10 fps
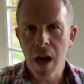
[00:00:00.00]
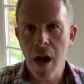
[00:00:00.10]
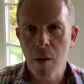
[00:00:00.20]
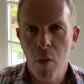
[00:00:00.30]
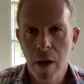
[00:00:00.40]

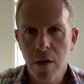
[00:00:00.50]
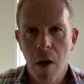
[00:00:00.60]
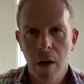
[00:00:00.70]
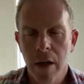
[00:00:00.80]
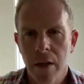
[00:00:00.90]
time while
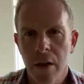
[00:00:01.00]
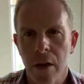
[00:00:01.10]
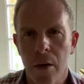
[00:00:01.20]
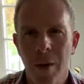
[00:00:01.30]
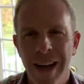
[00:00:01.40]
talking to
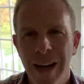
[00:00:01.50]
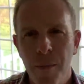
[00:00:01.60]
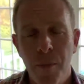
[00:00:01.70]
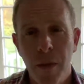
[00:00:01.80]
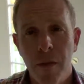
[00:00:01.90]

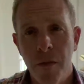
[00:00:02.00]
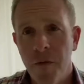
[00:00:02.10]
you.